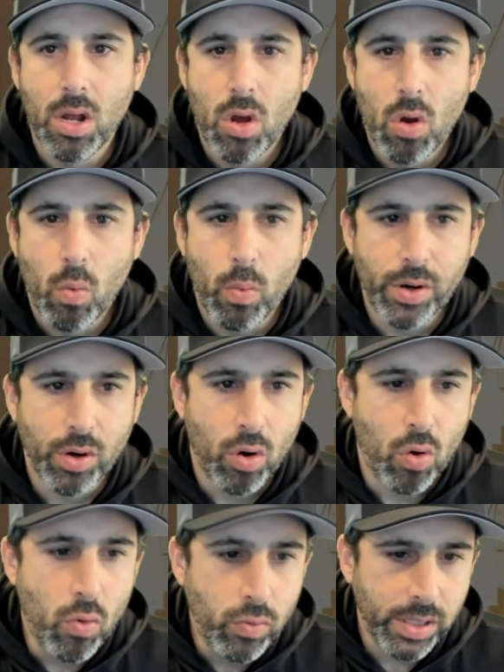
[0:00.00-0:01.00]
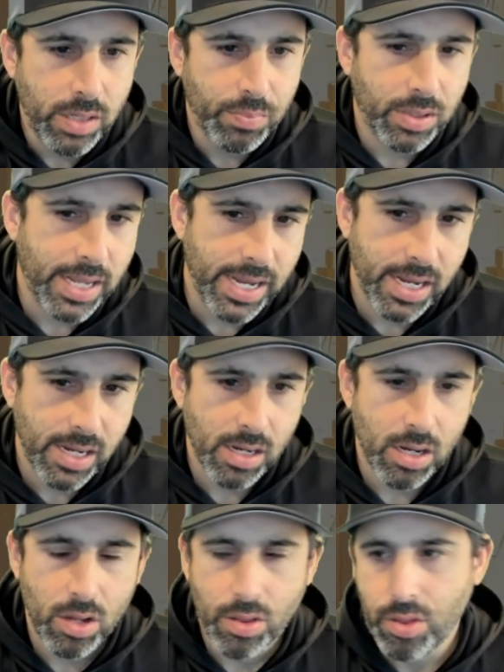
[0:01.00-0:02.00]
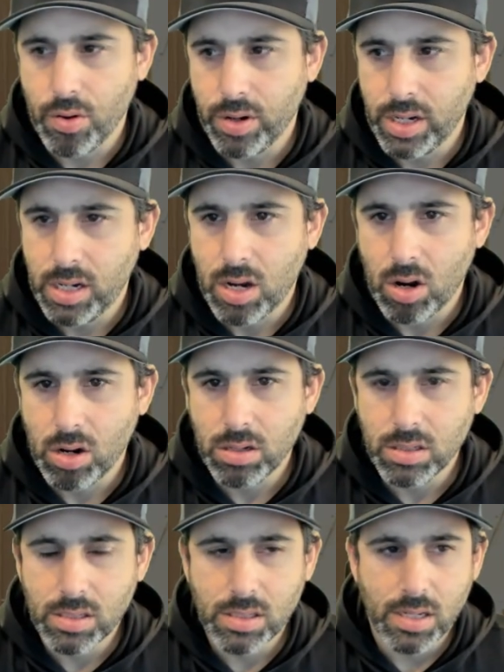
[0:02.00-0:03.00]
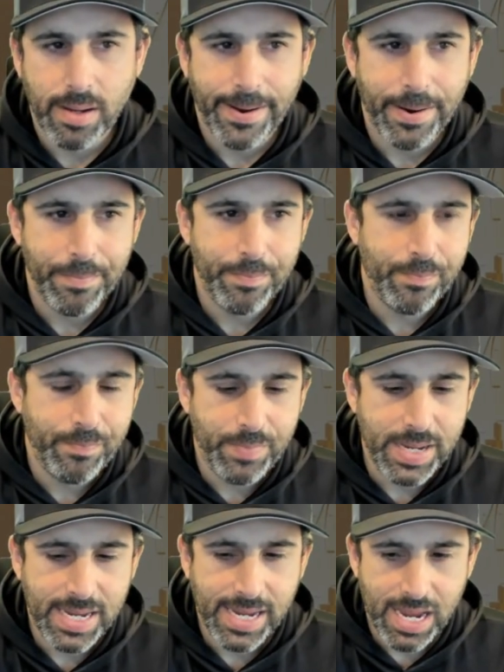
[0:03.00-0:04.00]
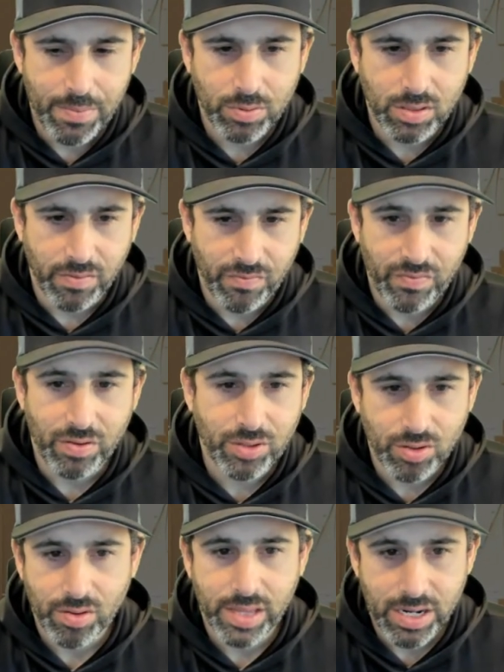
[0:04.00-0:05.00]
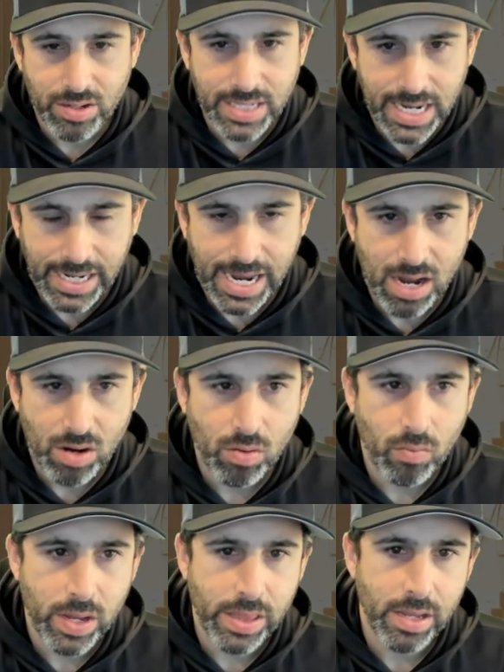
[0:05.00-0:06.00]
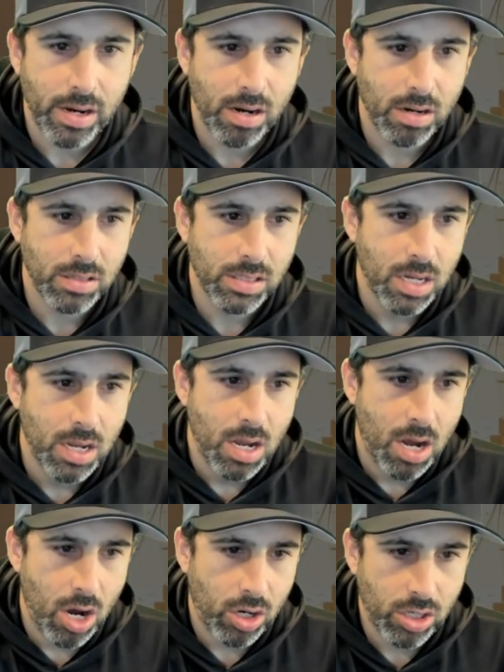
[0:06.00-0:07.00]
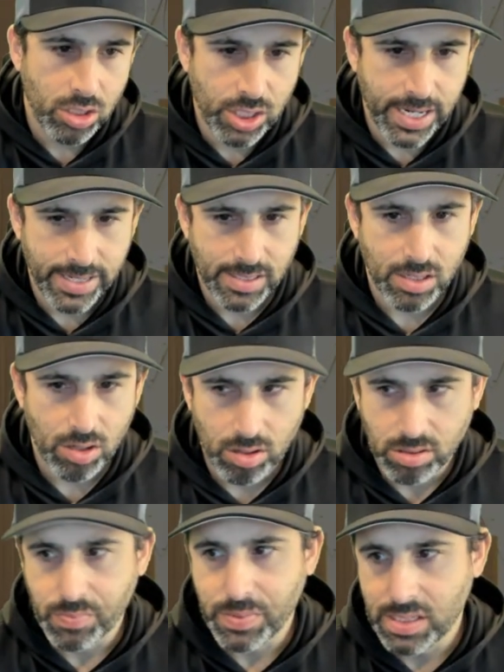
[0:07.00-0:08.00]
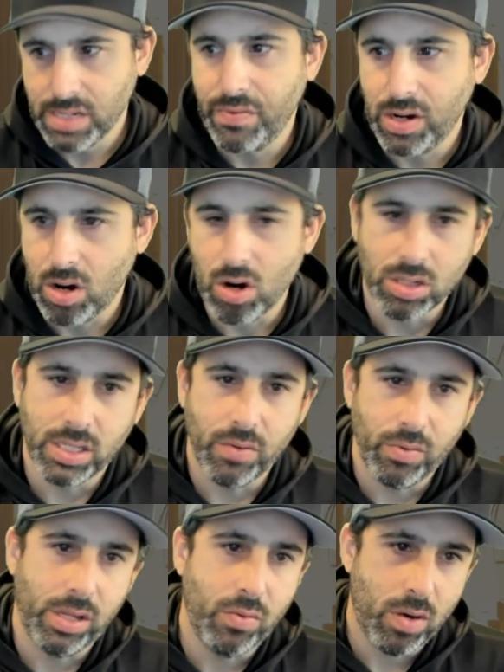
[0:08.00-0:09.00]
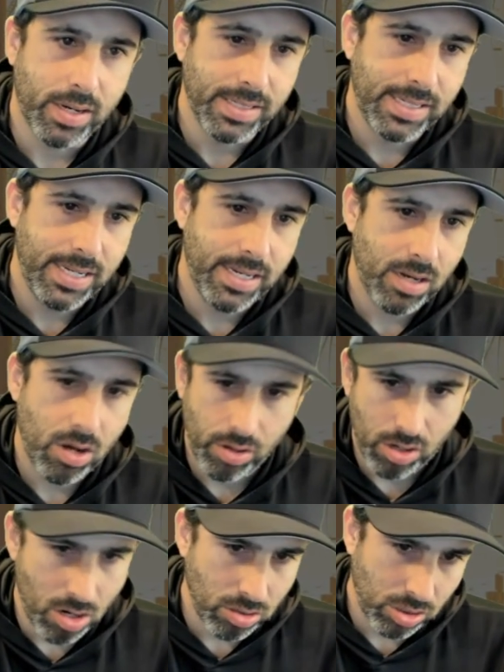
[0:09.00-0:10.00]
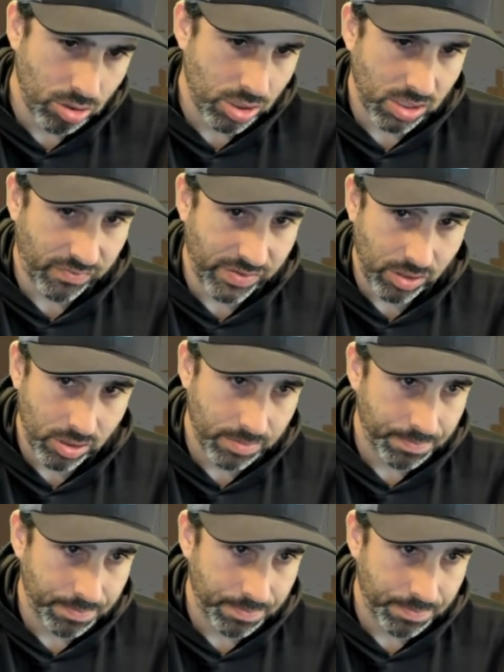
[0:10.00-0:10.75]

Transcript: when you're only playing 30 cards. Being able to filter their deck out when there's a good chance there are specific cards they really want to see and other cards that are just filler.